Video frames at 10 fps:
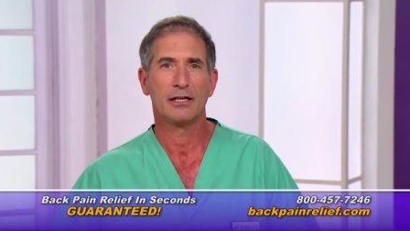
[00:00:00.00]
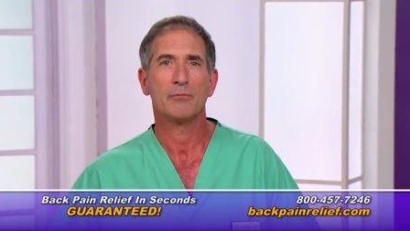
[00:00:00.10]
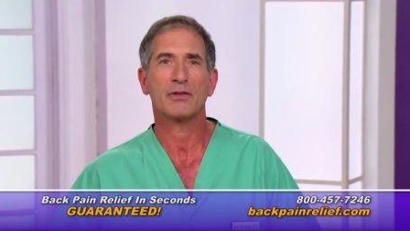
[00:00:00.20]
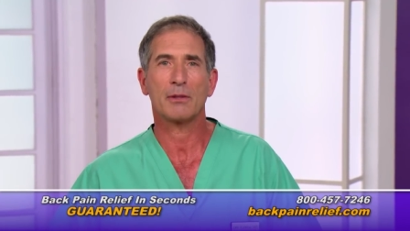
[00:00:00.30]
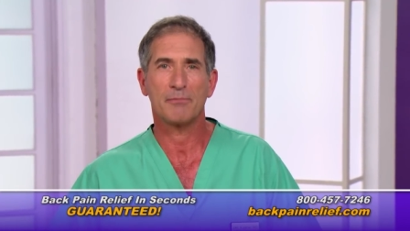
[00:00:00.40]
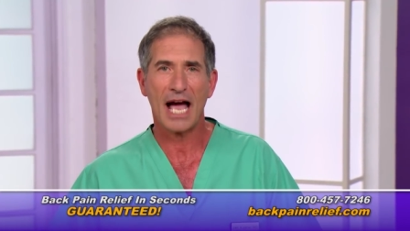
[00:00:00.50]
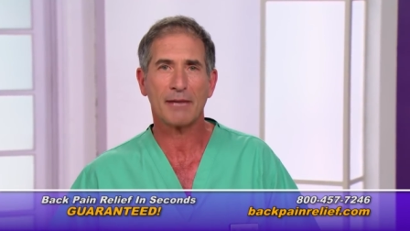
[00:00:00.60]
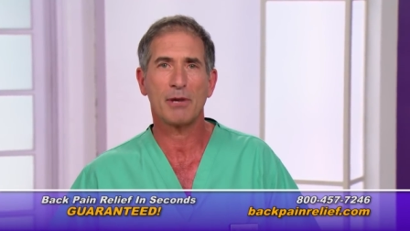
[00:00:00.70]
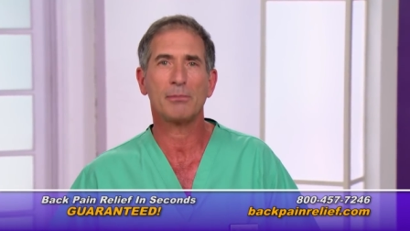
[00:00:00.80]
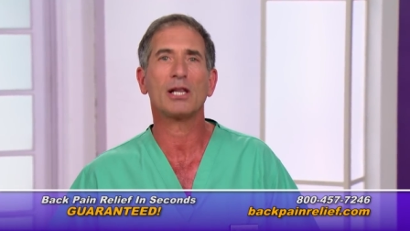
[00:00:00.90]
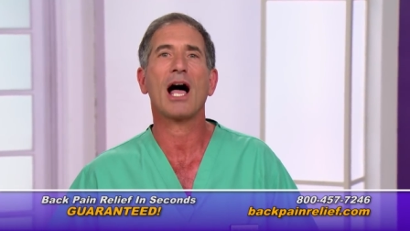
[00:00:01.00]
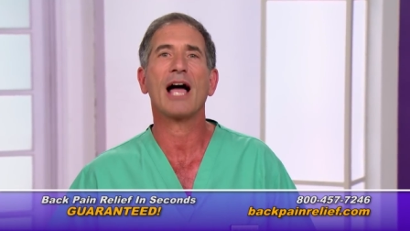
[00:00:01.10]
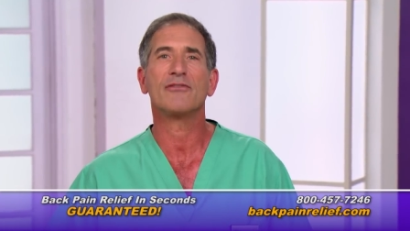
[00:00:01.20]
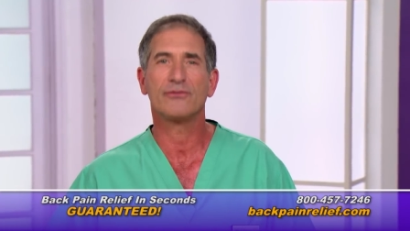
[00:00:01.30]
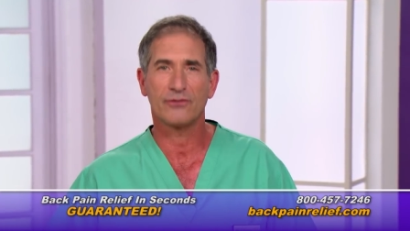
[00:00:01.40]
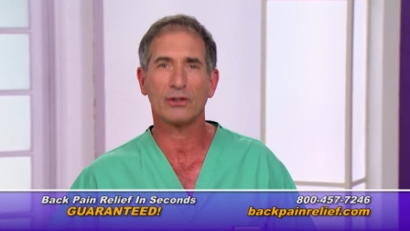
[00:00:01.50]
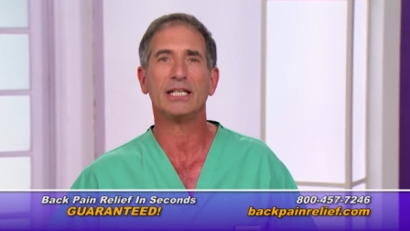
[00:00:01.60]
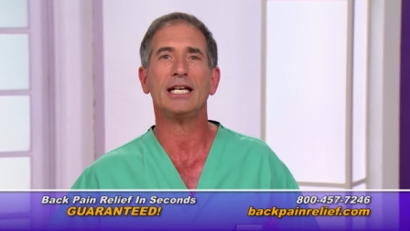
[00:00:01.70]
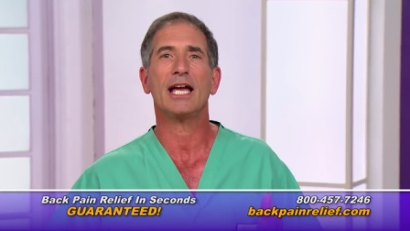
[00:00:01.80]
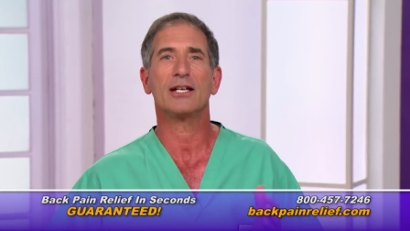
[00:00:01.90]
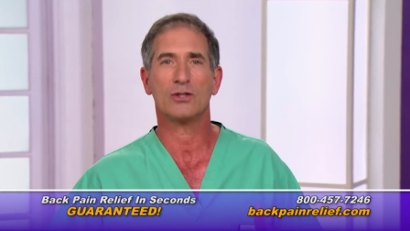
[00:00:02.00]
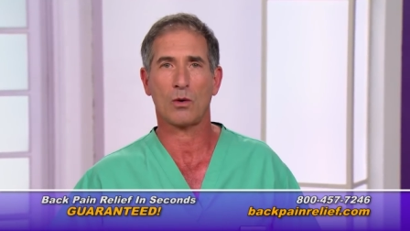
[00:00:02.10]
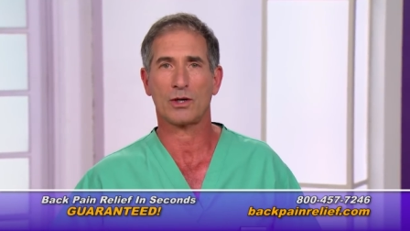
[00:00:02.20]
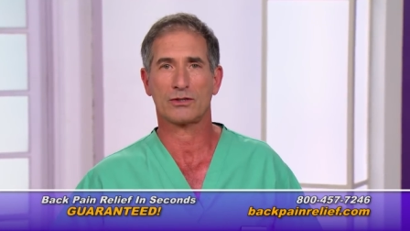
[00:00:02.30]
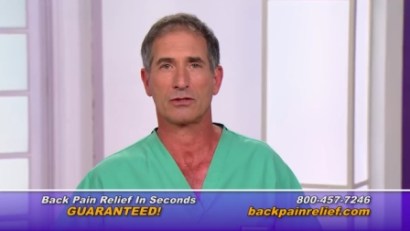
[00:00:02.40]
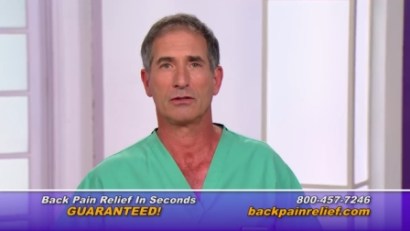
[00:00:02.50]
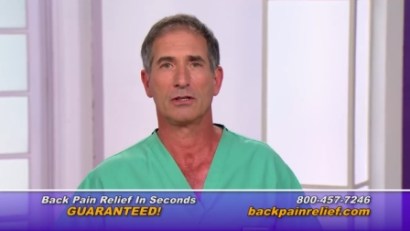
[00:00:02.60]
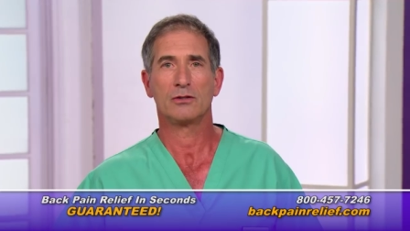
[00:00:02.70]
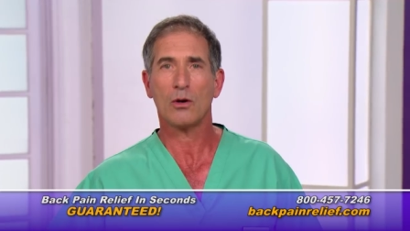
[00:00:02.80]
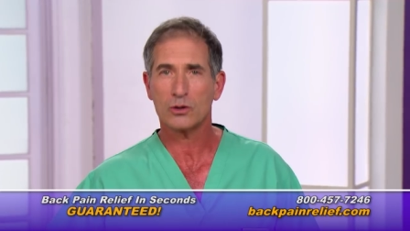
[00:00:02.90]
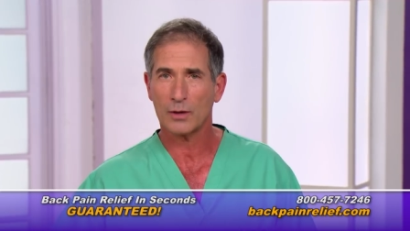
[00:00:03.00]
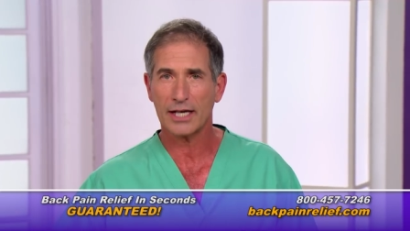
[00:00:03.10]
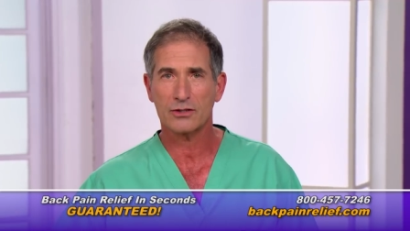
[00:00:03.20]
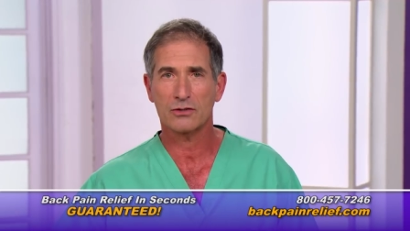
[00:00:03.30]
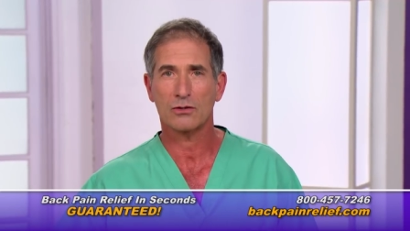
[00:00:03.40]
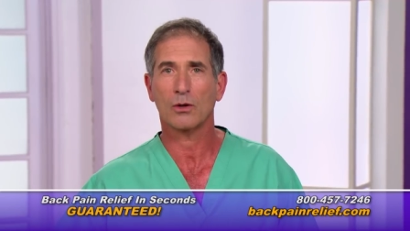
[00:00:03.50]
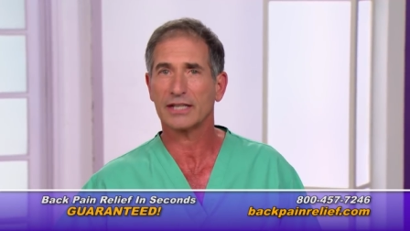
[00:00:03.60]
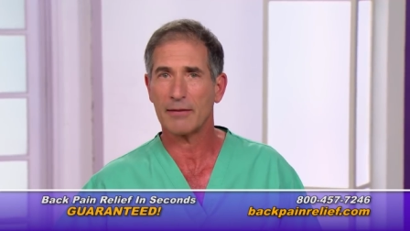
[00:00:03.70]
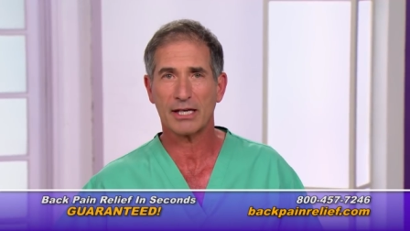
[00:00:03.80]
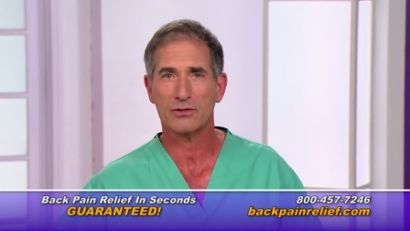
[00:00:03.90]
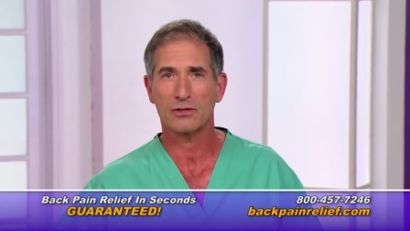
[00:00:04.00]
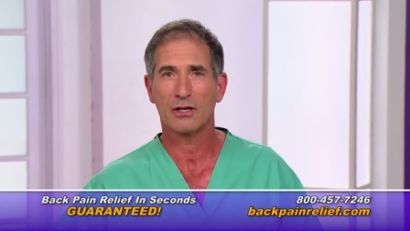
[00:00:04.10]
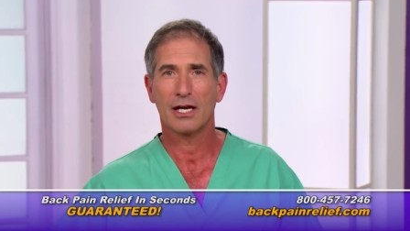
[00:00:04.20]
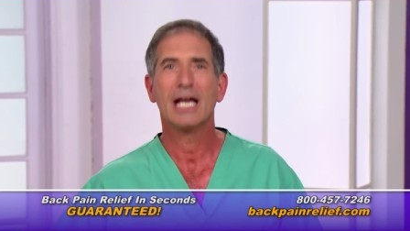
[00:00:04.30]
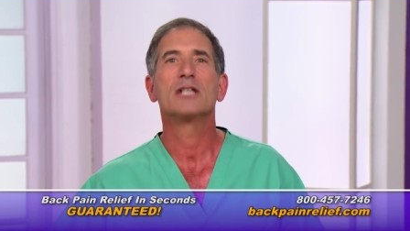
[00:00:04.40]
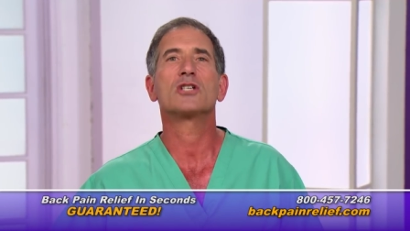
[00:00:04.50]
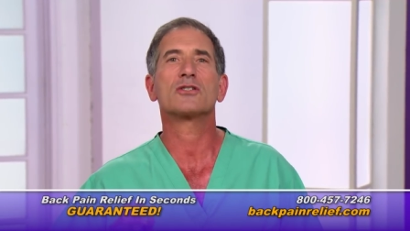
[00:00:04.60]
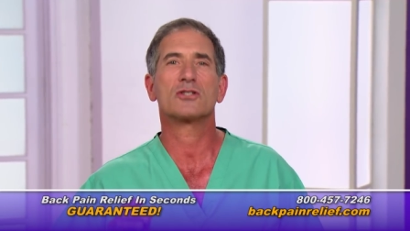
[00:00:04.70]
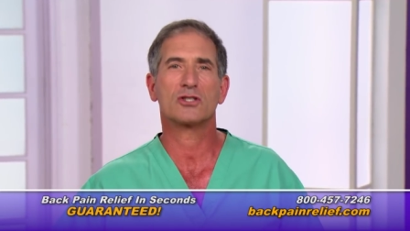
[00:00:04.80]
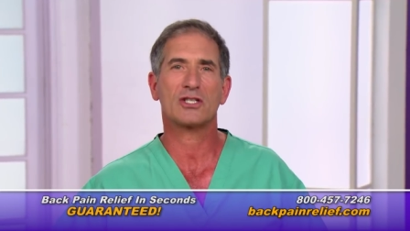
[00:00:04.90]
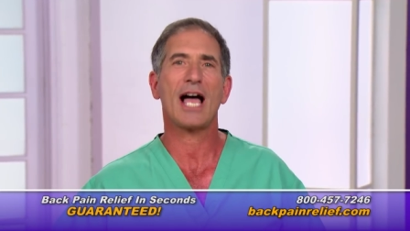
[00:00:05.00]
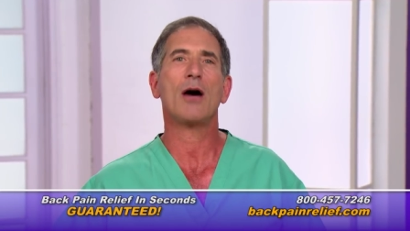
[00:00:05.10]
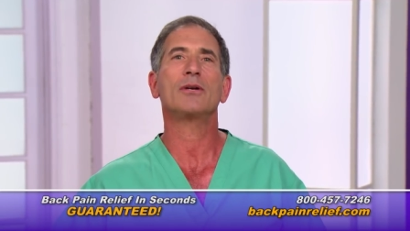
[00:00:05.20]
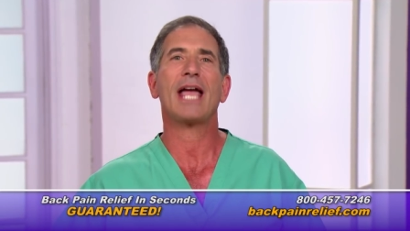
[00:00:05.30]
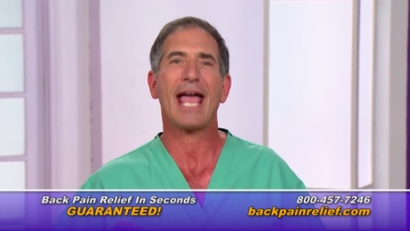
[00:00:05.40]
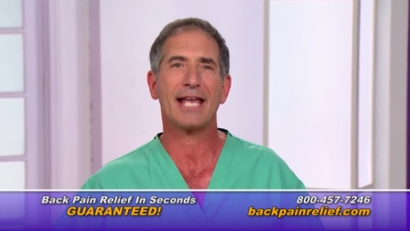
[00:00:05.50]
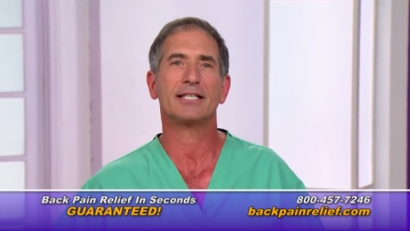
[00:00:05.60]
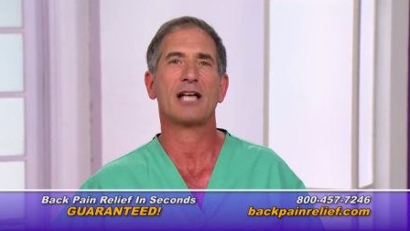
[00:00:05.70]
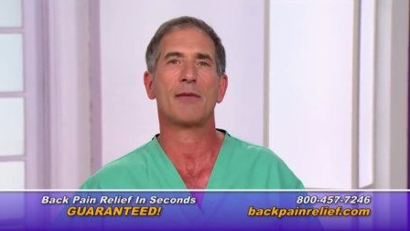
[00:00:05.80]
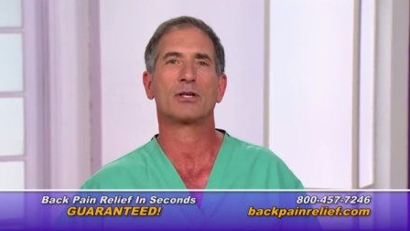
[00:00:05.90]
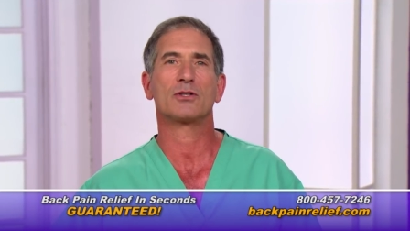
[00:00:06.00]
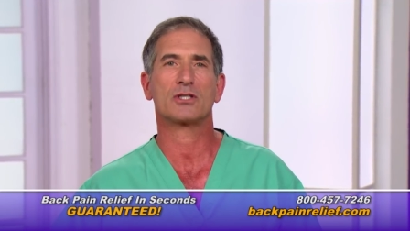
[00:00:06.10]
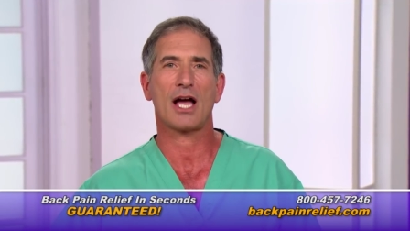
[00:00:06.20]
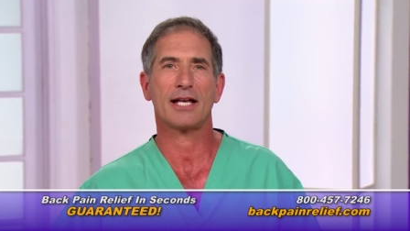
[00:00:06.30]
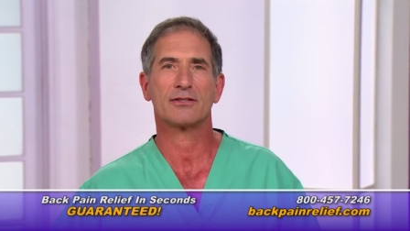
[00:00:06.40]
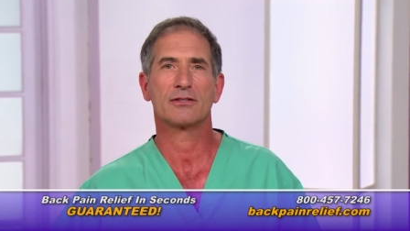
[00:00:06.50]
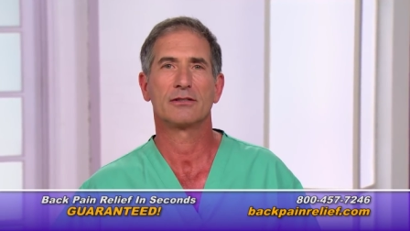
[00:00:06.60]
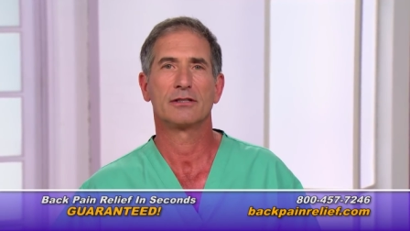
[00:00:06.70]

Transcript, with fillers: But the back bubble I fully endorse. No tricks or gimmicks, just sound anatomical science.